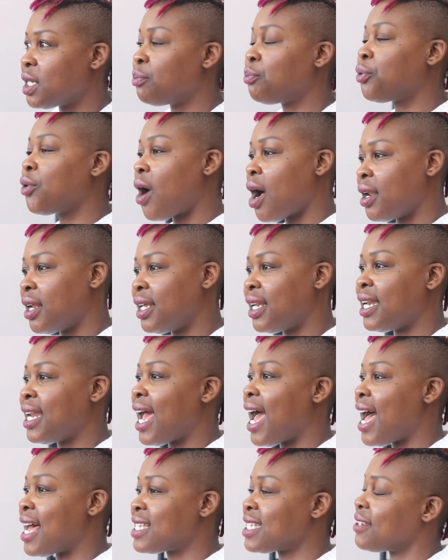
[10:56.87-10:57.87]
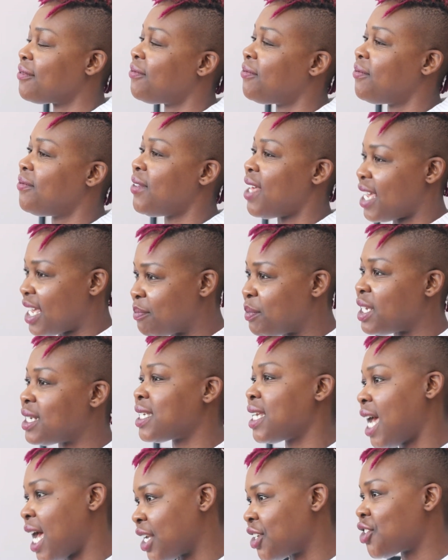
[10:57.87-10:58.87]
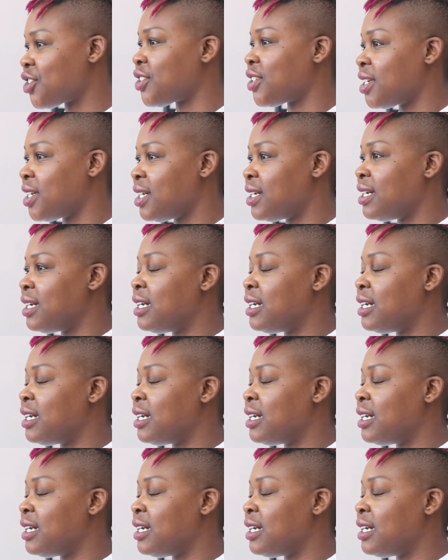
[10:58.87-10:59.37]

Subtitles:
and prodded and asked if they can be touched.